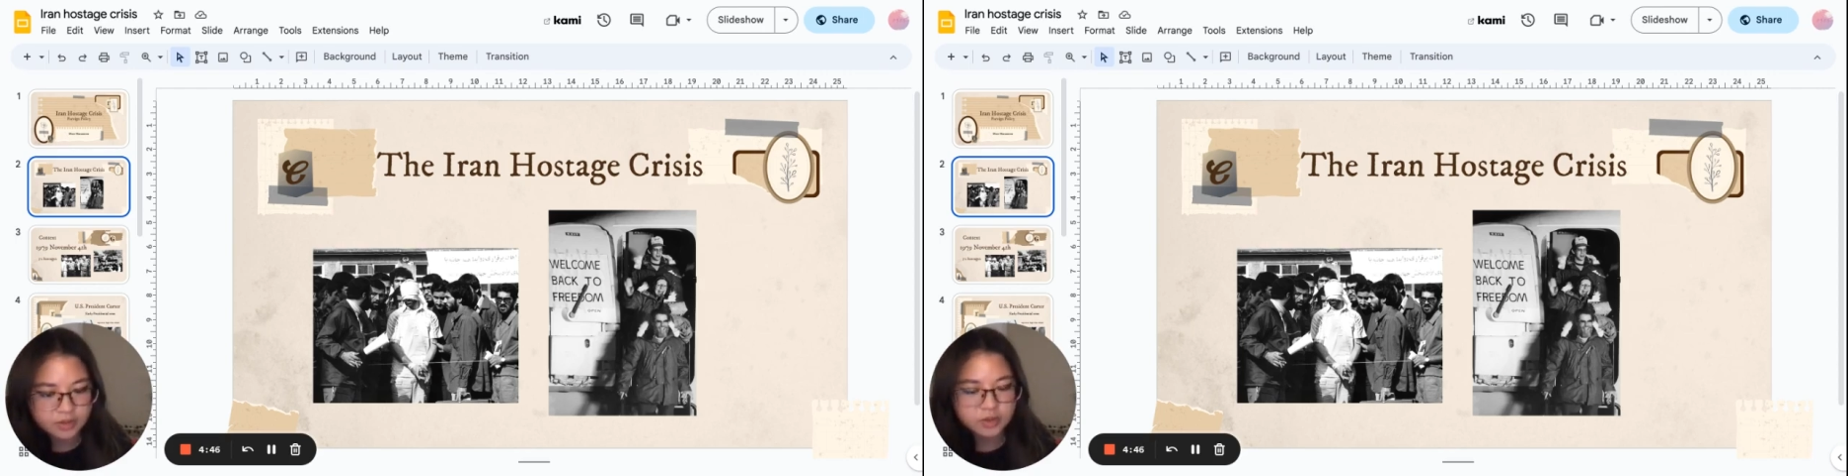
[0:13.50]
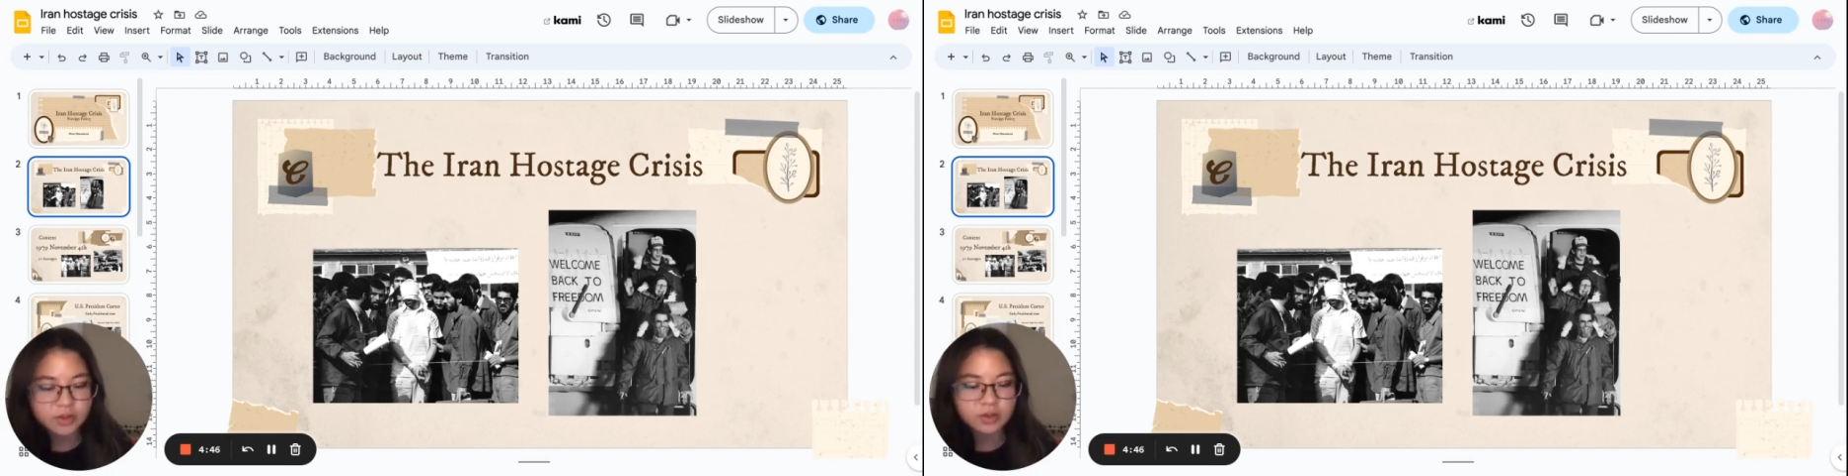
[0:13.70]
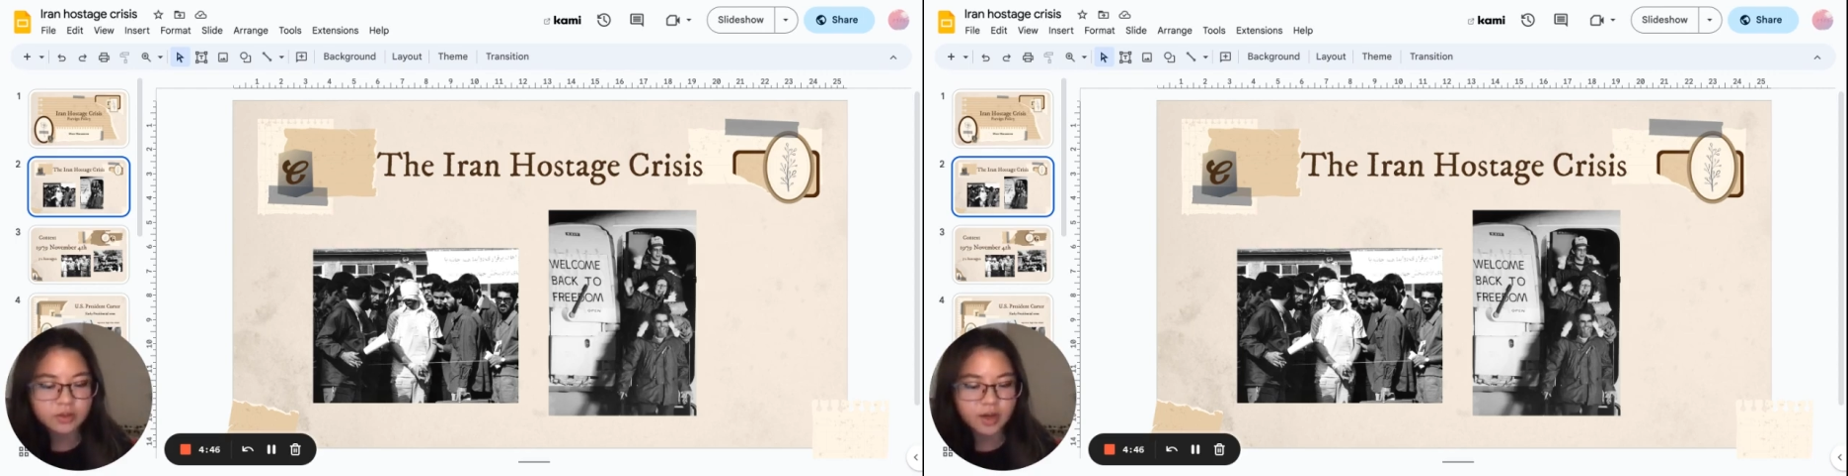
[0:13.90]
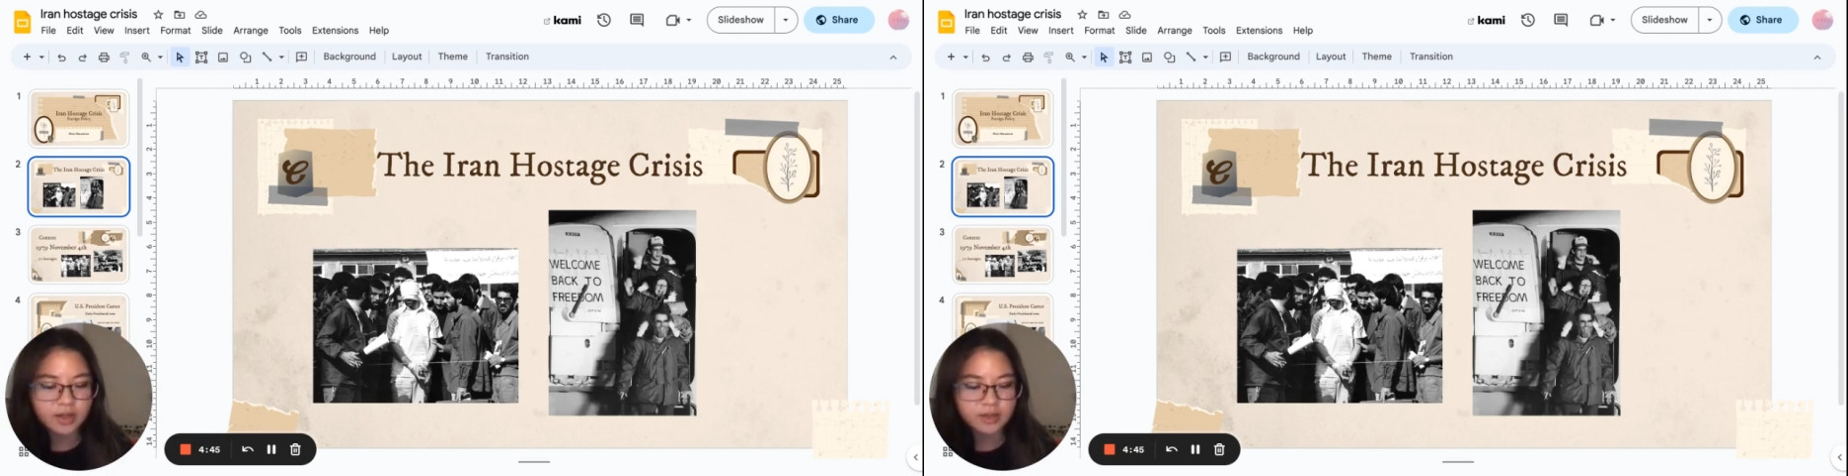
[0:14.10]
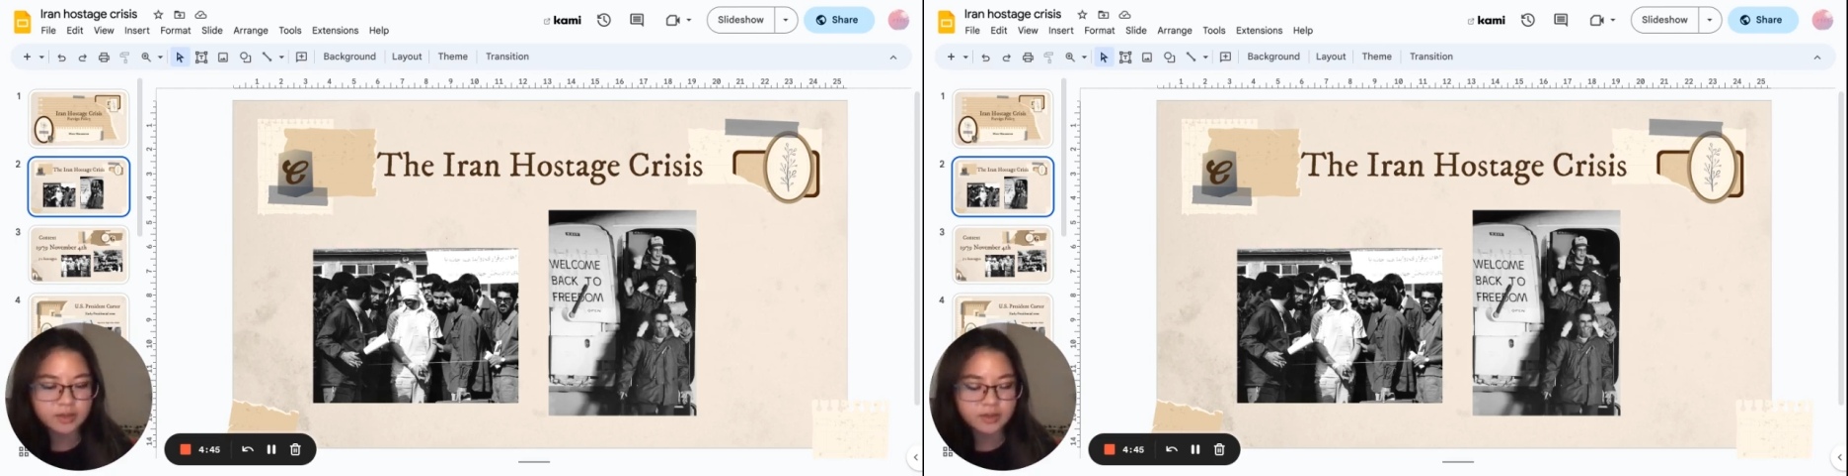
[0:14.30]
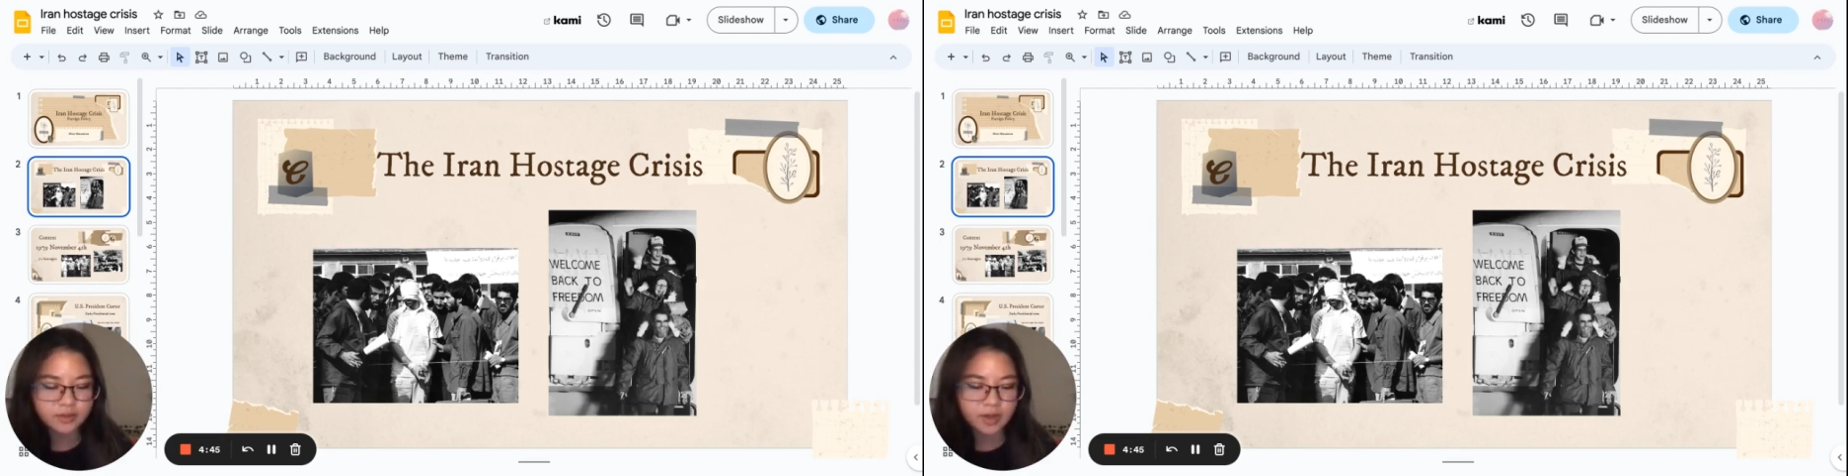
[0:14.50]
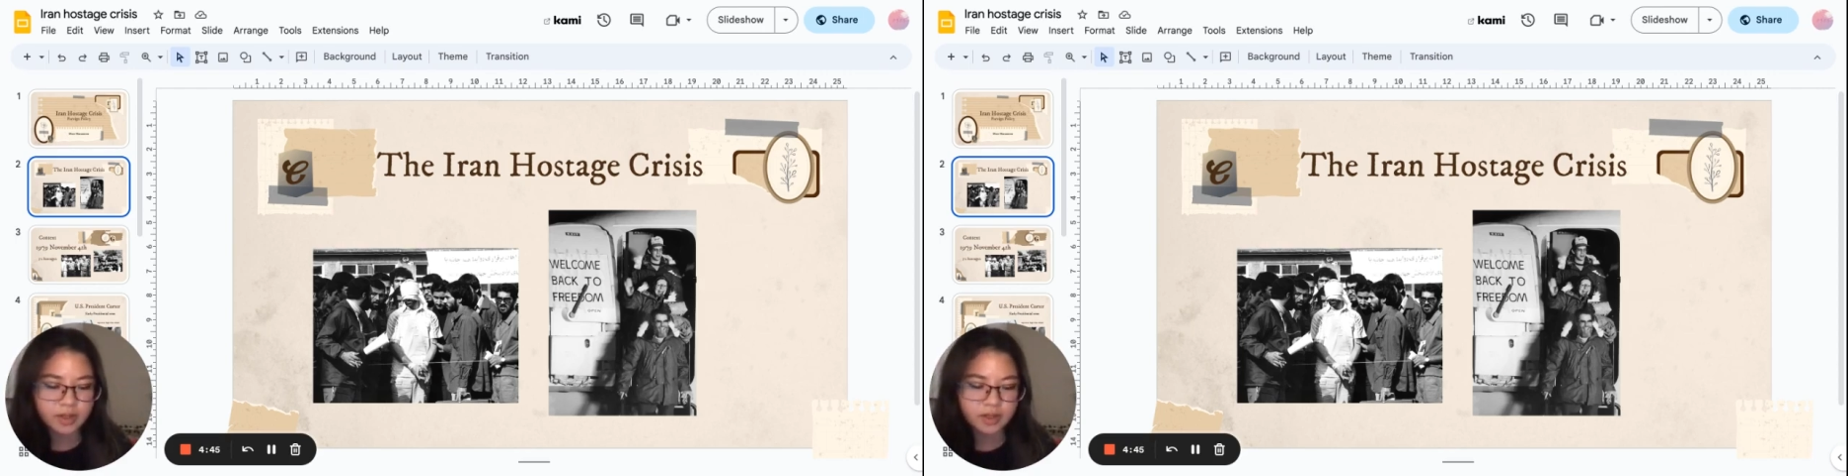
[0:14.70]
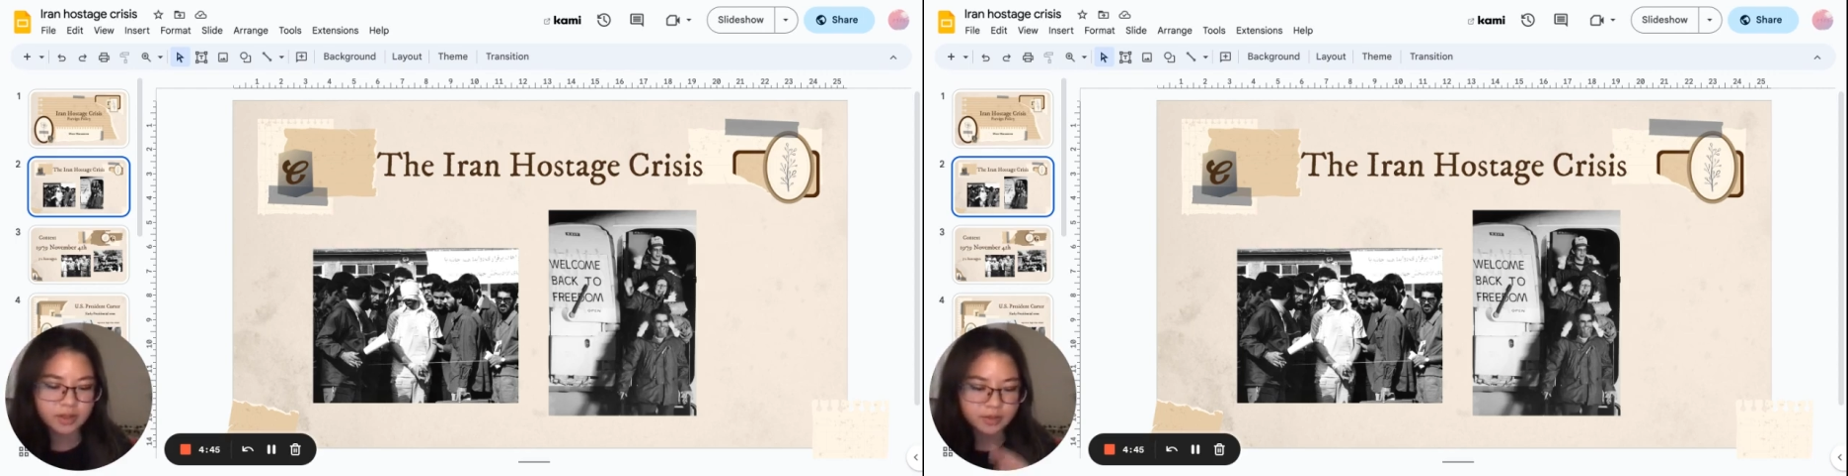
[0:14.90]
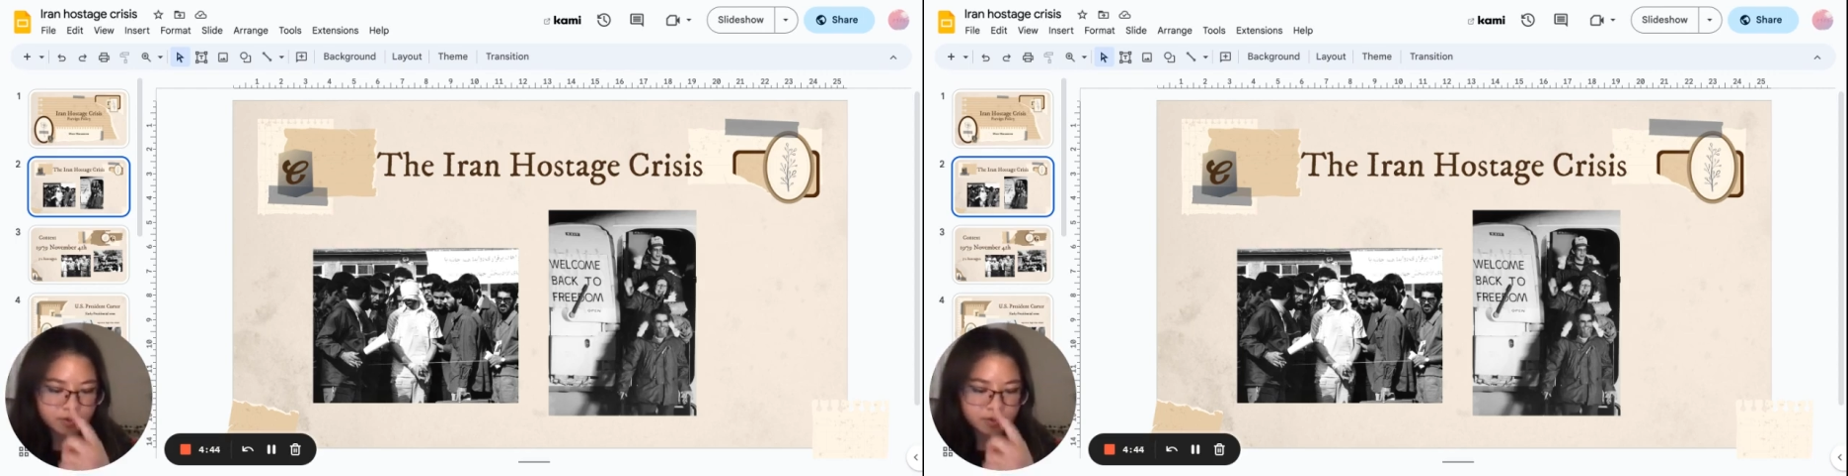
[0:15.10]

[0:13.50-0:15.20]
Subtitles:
During the crisis, Iranians